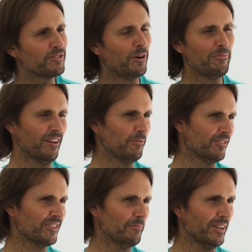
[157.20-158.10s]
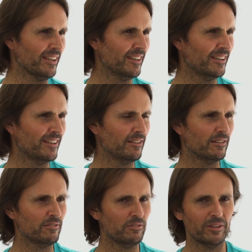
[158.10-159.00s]
my soulmate wants something. Yep.
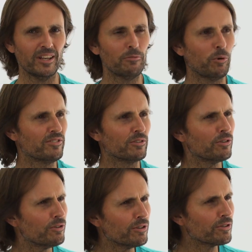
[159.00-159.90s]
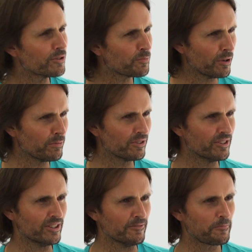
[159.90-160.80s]
So that, what's a ludicrous
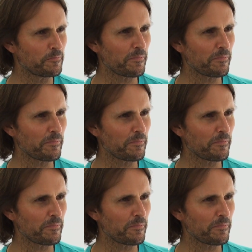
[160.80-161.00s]
proposition?